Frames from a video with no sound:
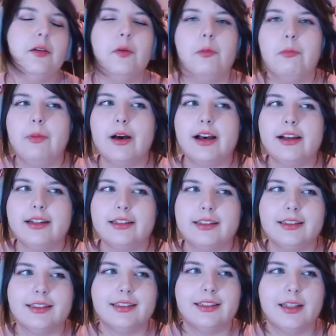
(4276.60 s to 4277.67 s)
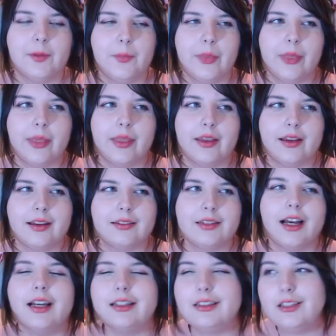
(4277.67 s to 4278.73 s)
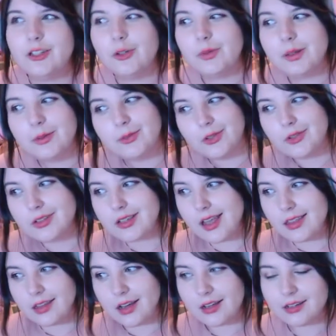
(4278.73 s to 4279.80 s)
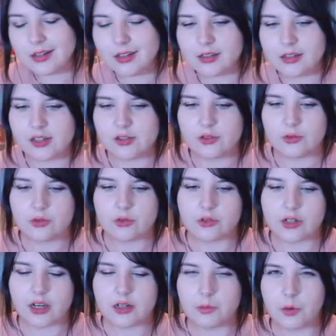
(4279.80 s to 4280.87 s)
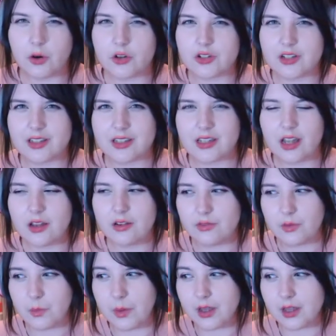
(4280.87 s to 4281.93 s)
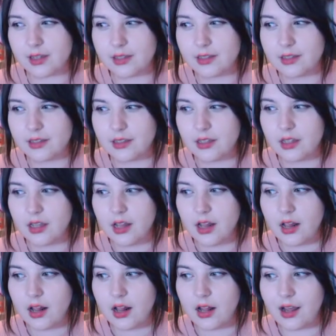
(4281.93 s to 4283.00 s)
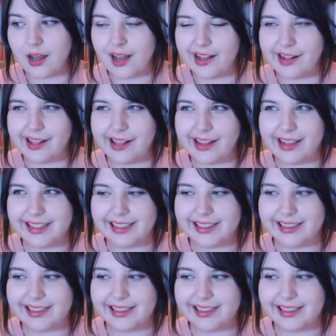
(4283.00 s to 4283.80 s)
But, and you know, people do say that I, I, I do talk kind of posh and stuff, but like,